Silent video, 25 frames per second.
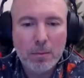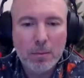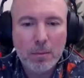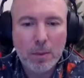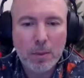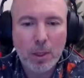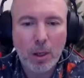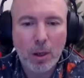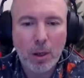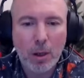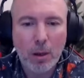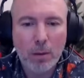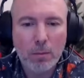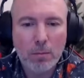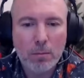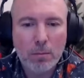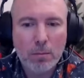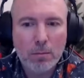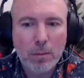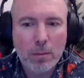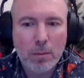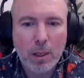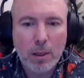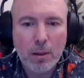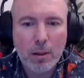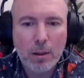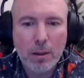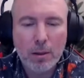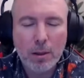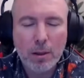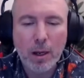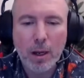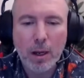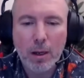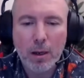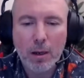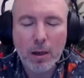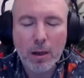$100.
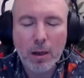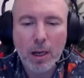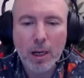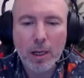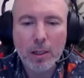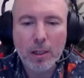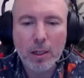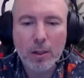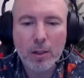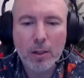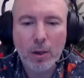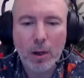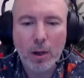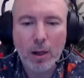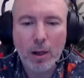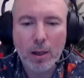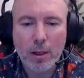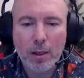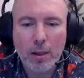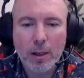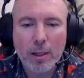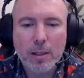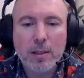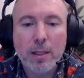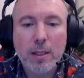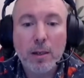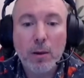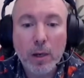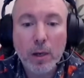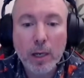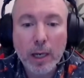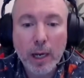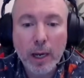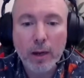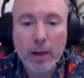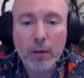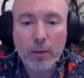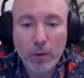I'm saying,
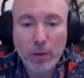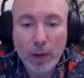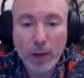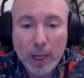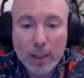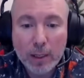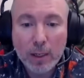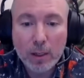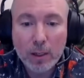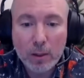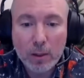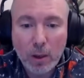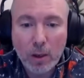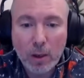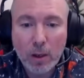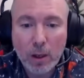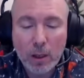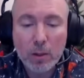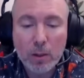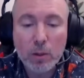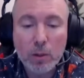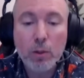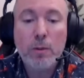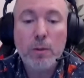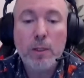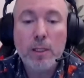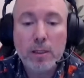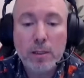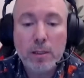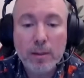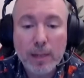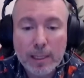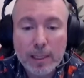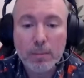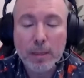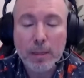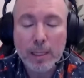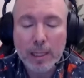okay, for $100, you will
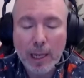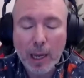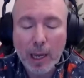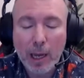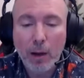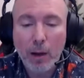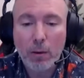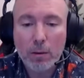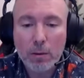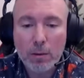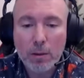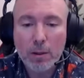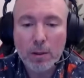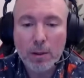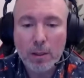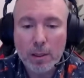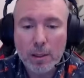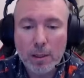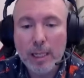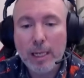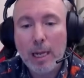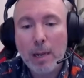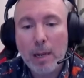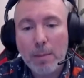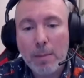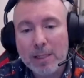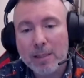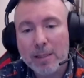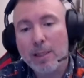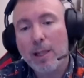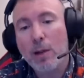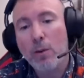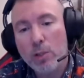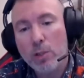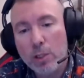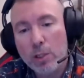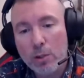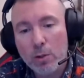stress me now that I must
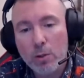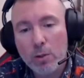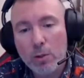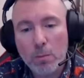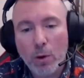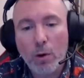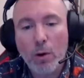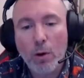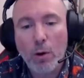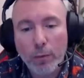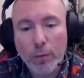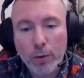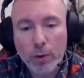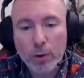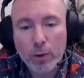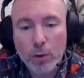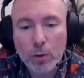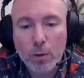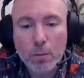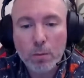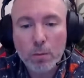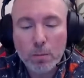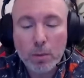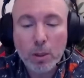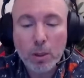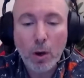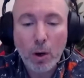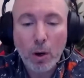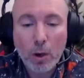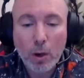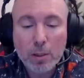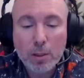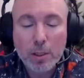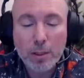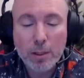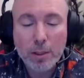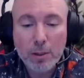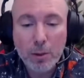launch it tomorrow for you
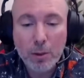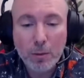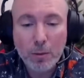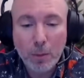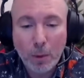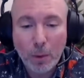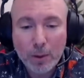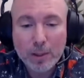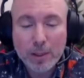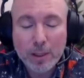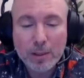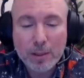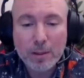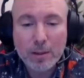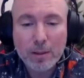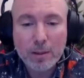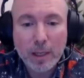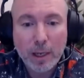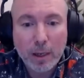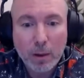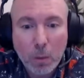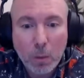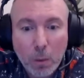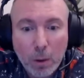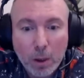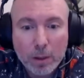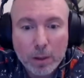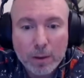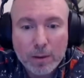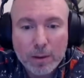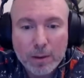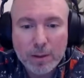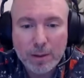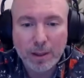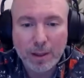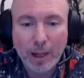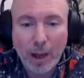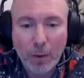because you want it? Say,
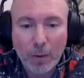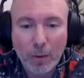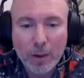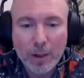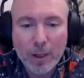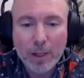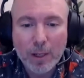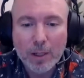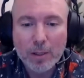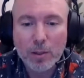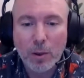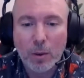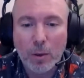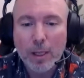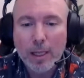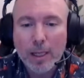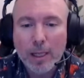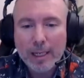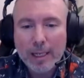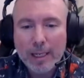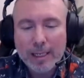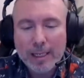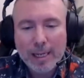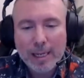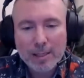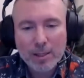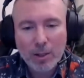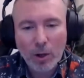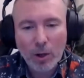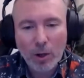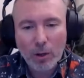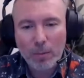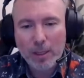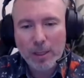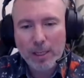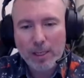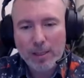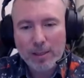what now? So there's
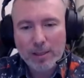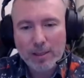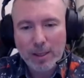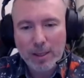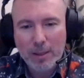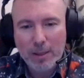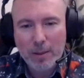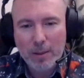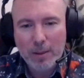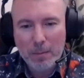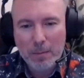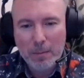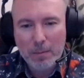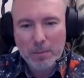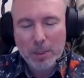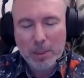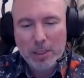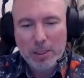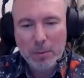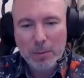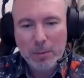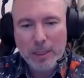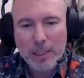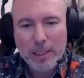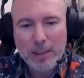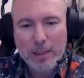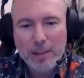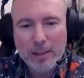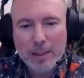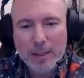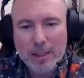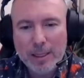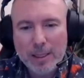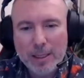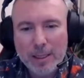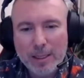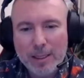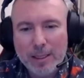always
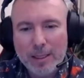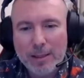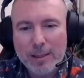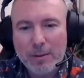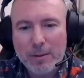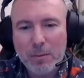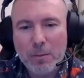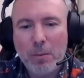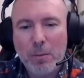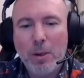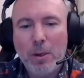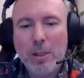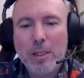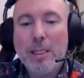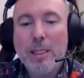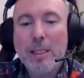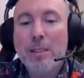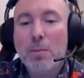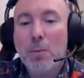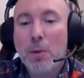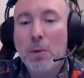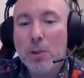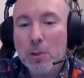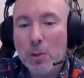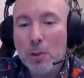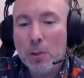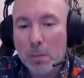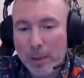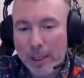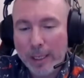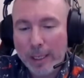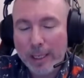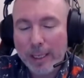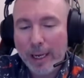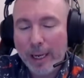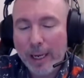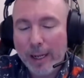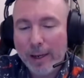between what you
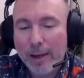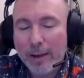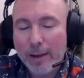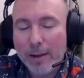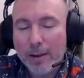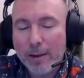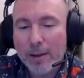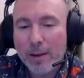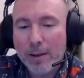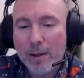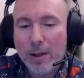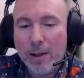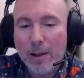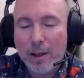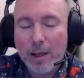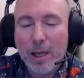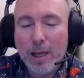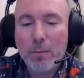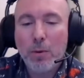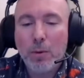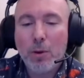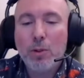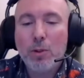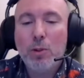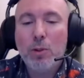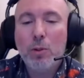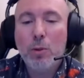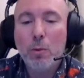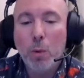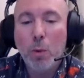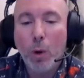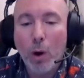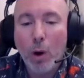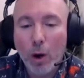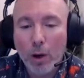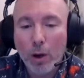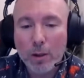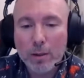bring in and what you
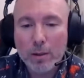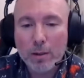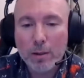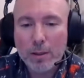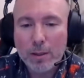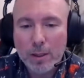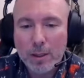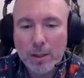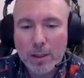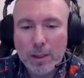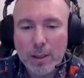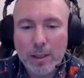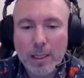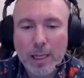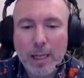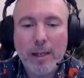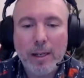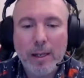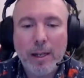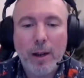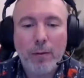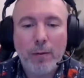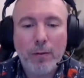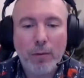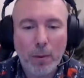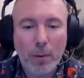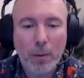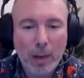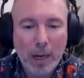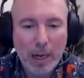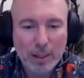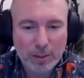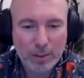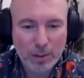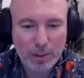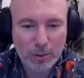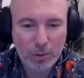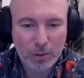want, then they're from
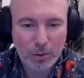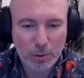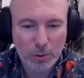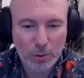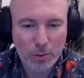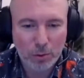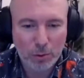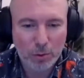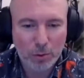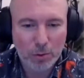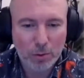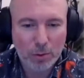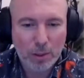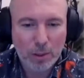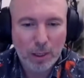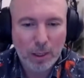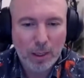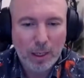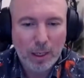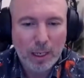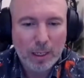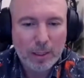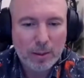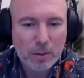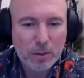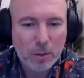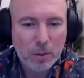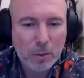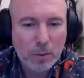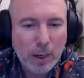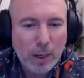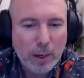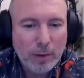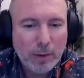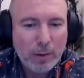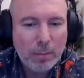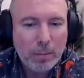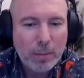us to do. And so
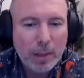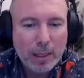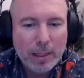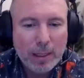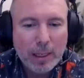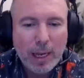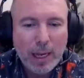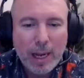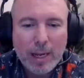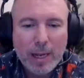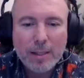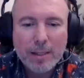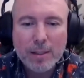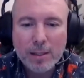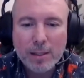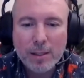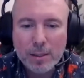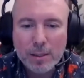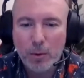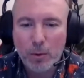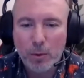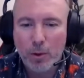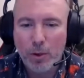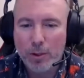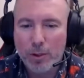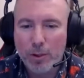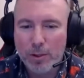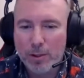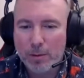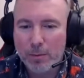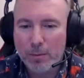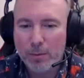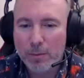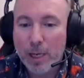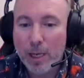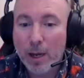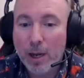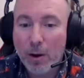everybody has his voice.
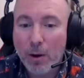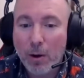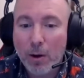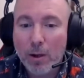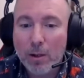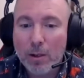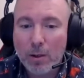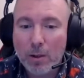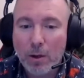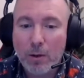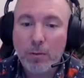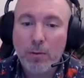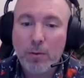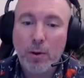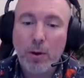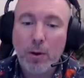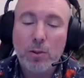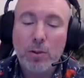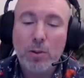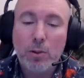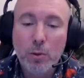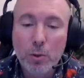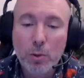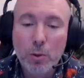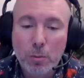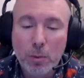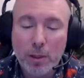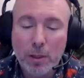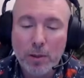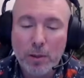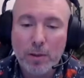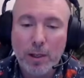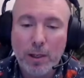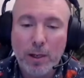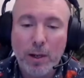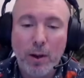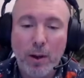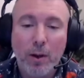We are all, of course,
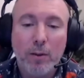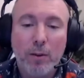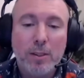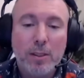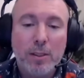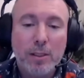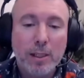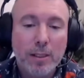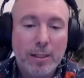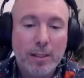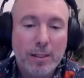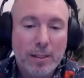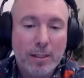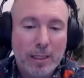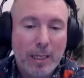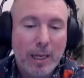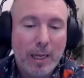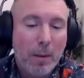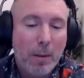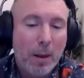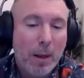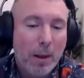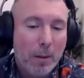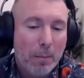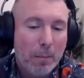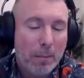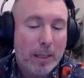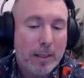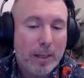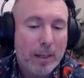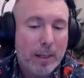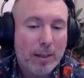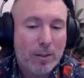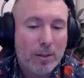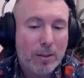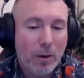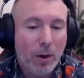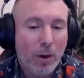humans and everything the same. But
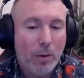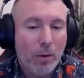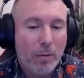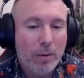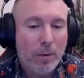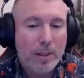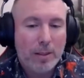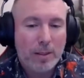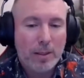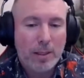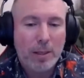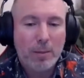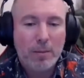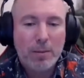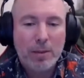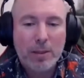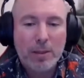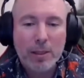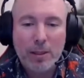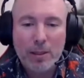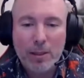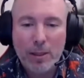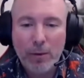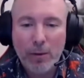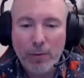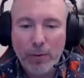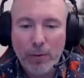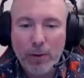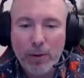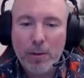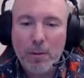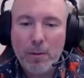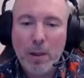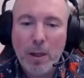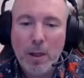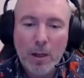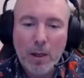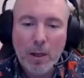there's always something
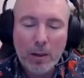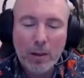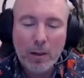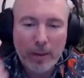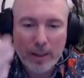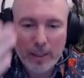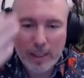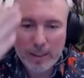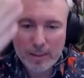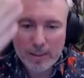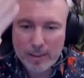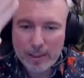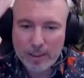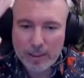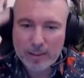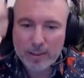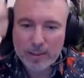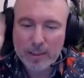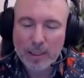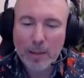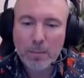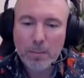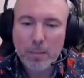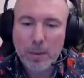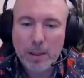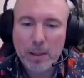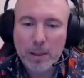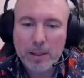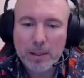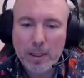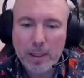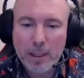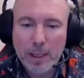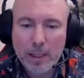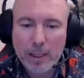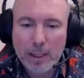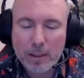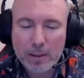different. And let's say
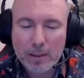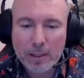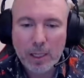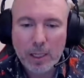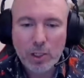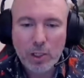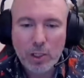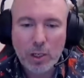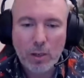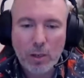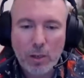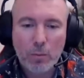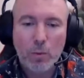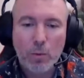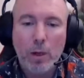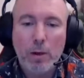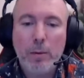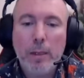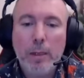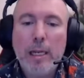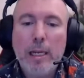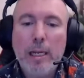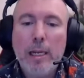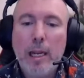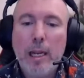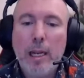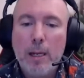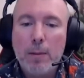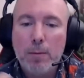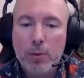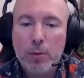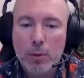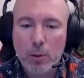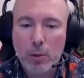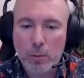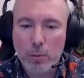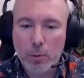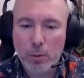somebody like Sasha, who really
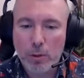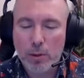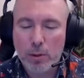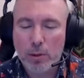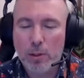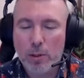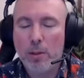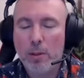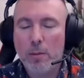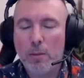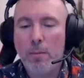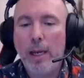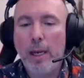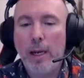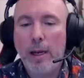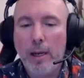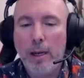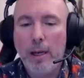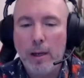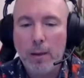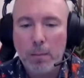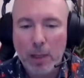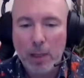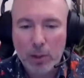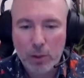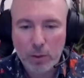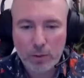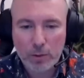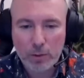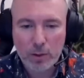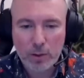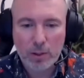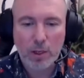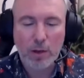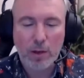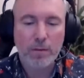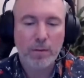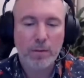helps the community, making much of the
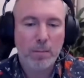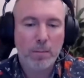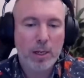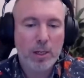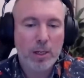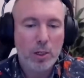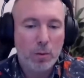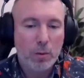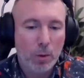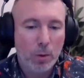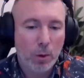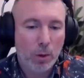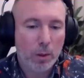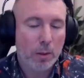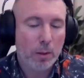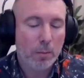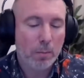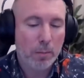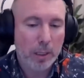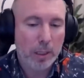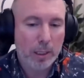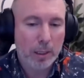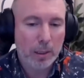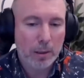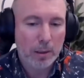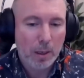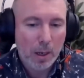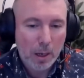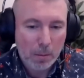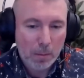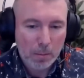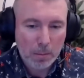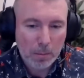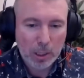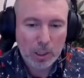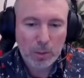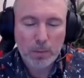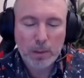stuff, much working, bringing
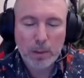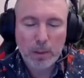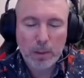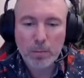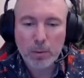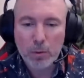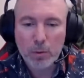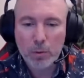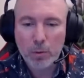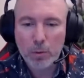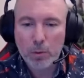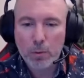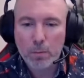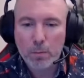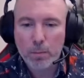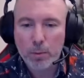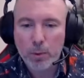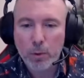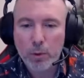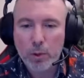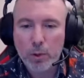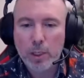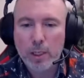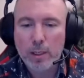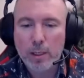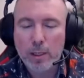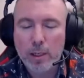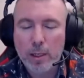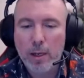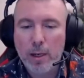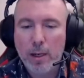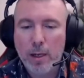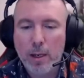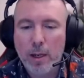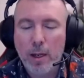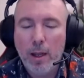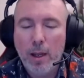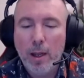much people to the project,
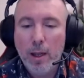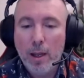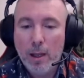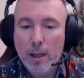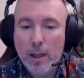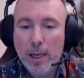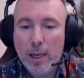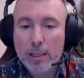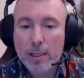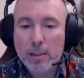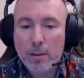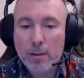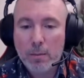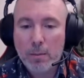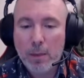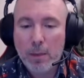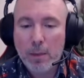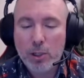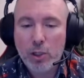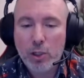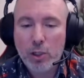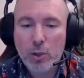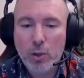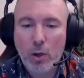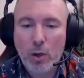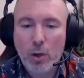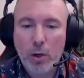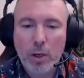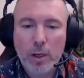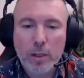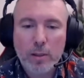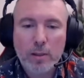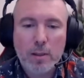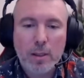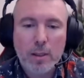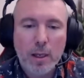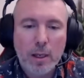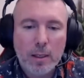and there has much
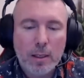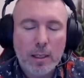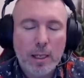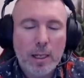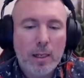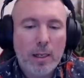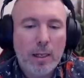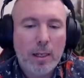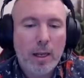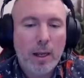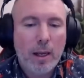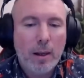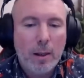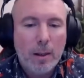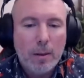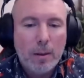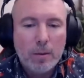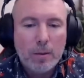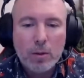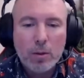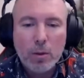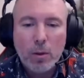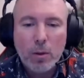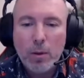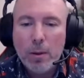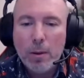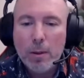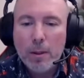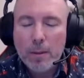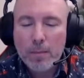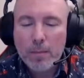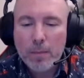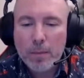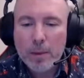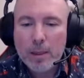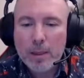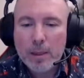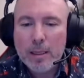coins than there. So
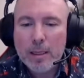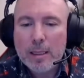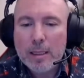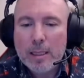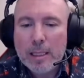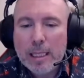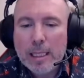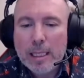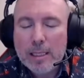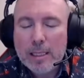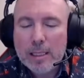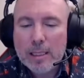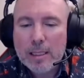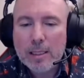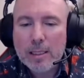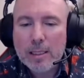this is a